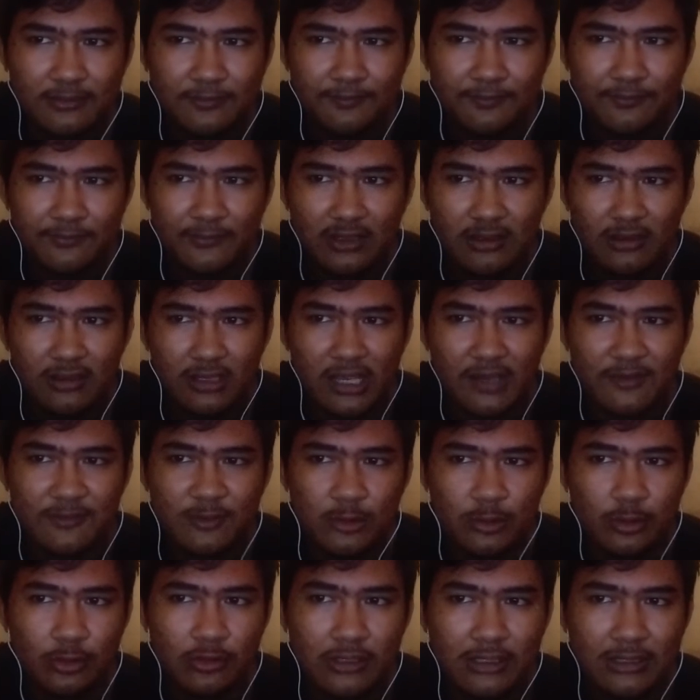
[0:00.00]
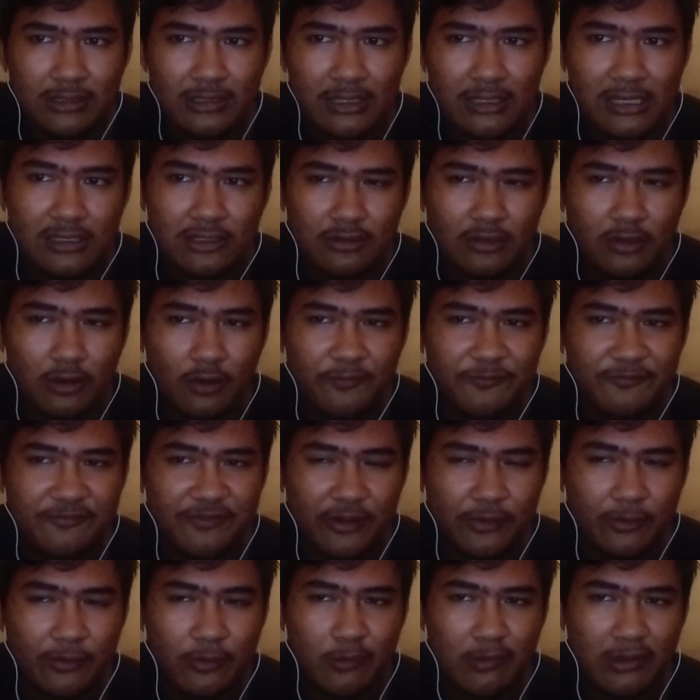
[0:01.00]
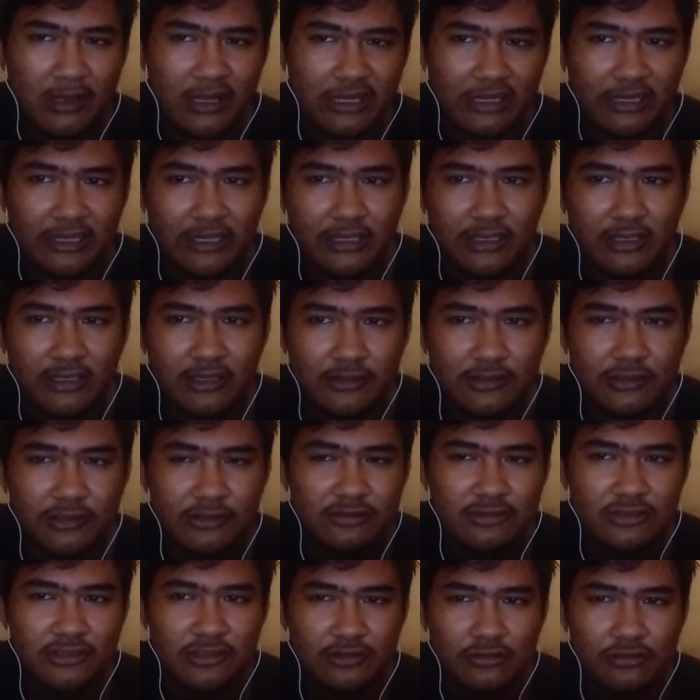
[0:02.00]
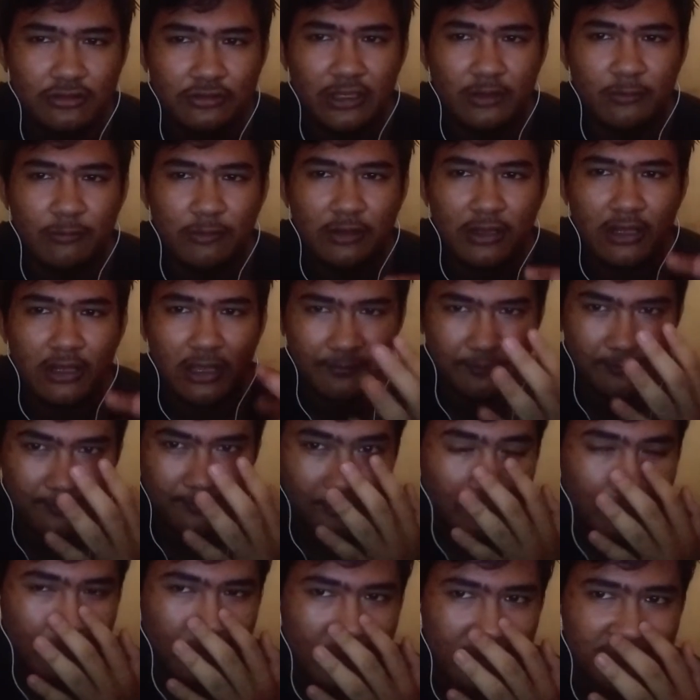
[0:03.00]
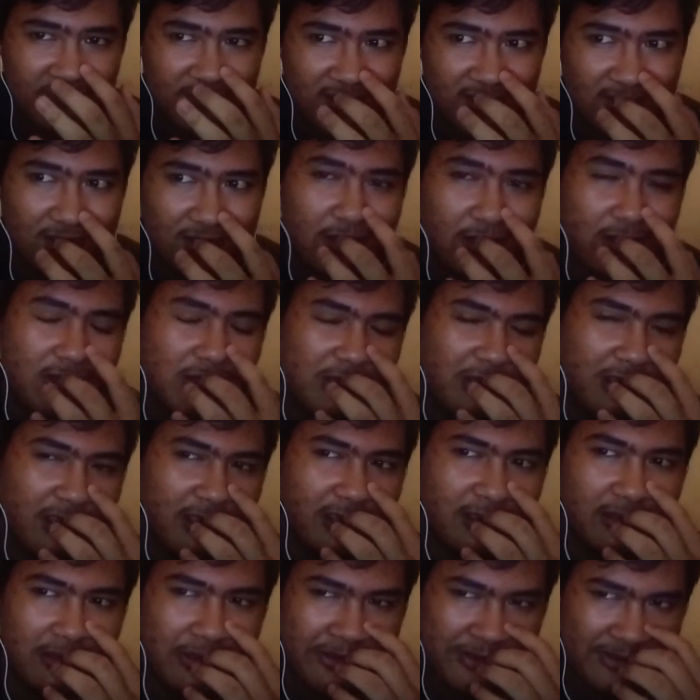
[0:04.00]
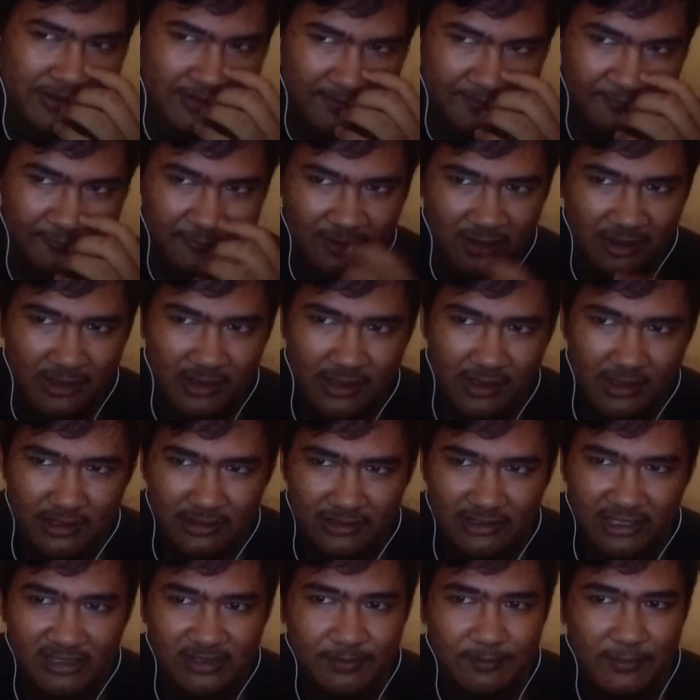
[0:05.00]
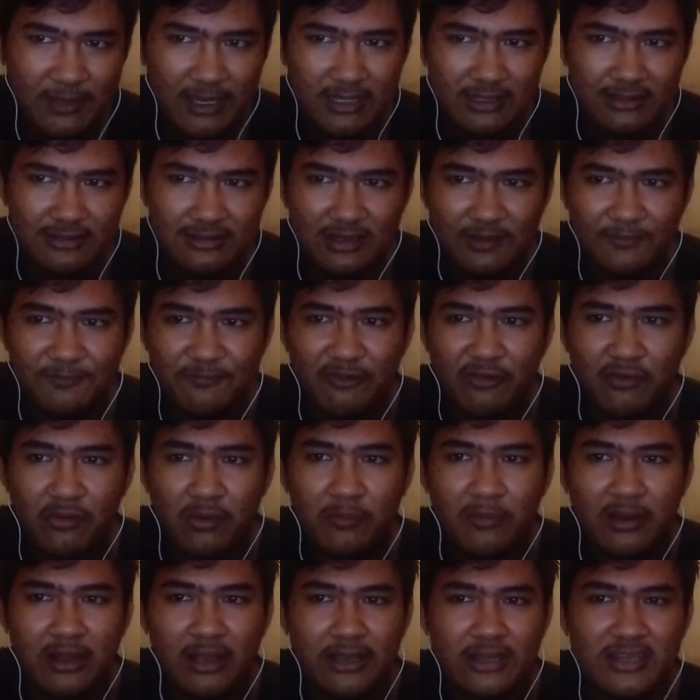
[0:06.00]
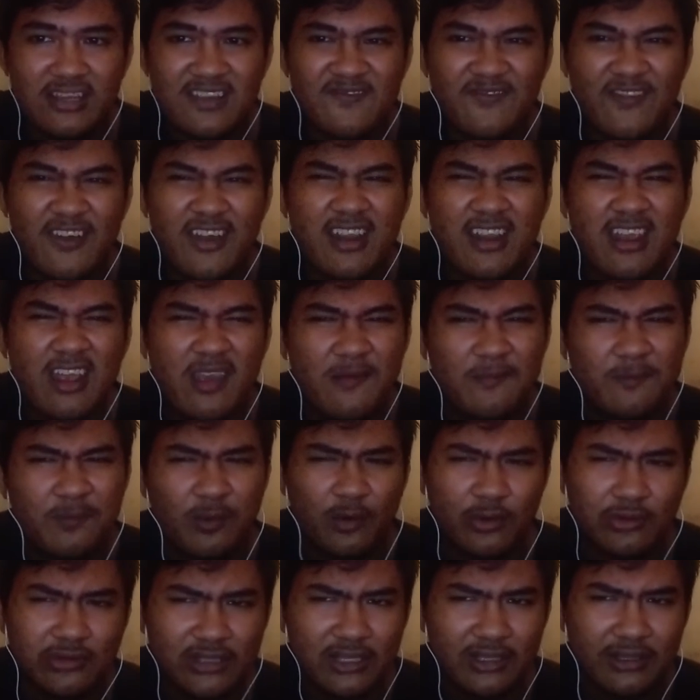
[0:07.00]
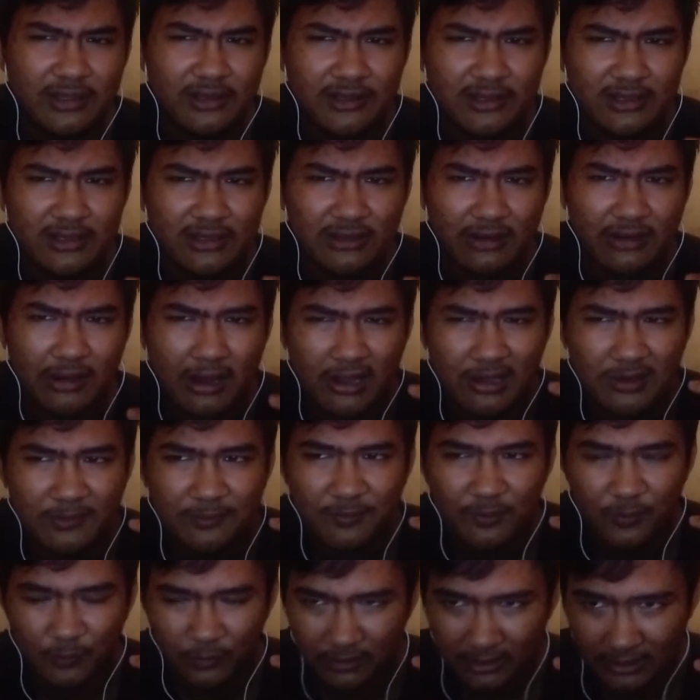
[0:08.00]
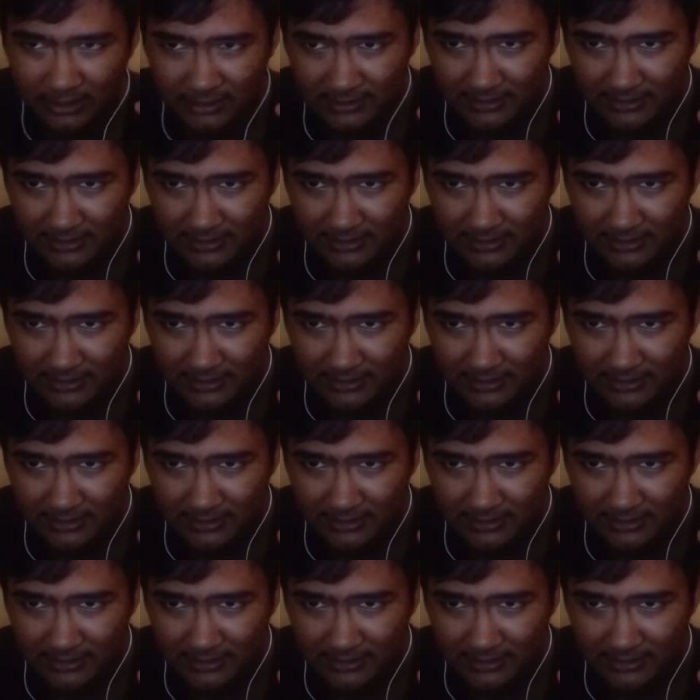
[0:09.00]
If students lack of vocabulary, the student will have problems in learning English. This means the vocabulary is very important in the learning progress.